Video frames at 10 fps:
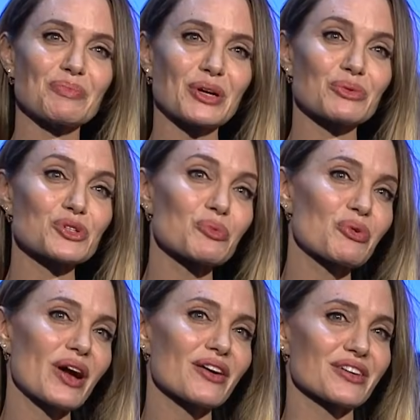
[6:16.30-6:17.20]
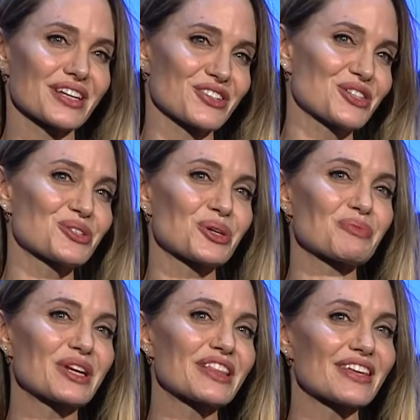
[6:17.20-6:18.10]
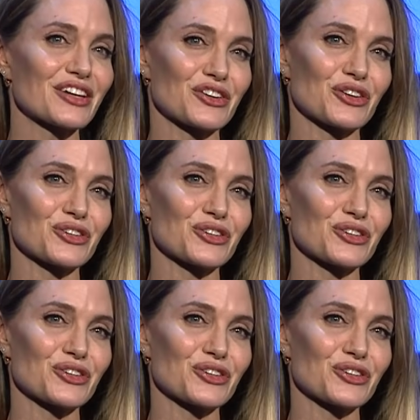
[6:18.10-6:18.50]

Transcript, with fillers: But it was her priority. She took me to theater.